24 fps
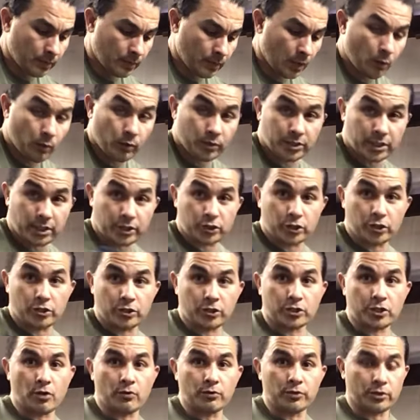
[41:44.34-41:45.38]
Which I should have
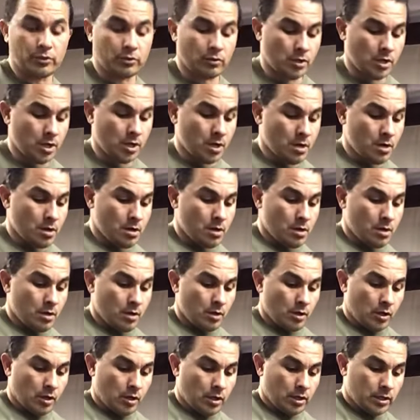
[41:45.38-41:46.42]
shown you.
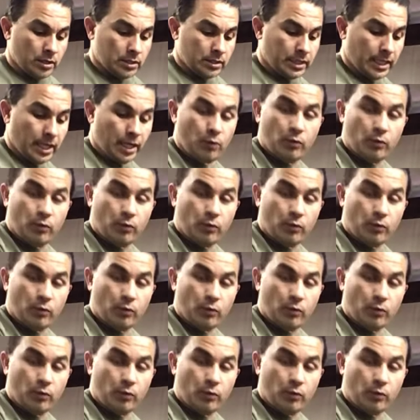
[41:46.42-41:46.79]
Say